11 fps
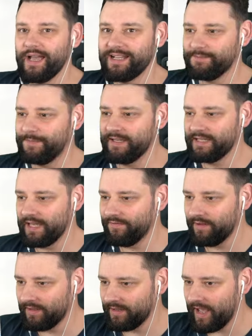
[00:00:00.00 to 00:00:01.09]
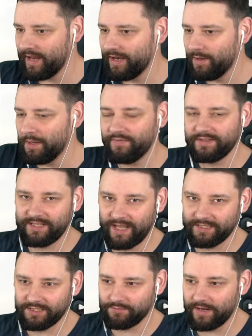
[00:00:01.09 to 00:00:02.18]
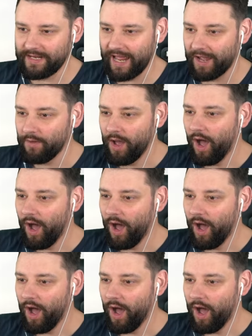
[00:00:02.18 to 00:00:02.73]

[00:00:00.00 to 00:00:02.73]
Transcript: has been giving a little bit of a task right now.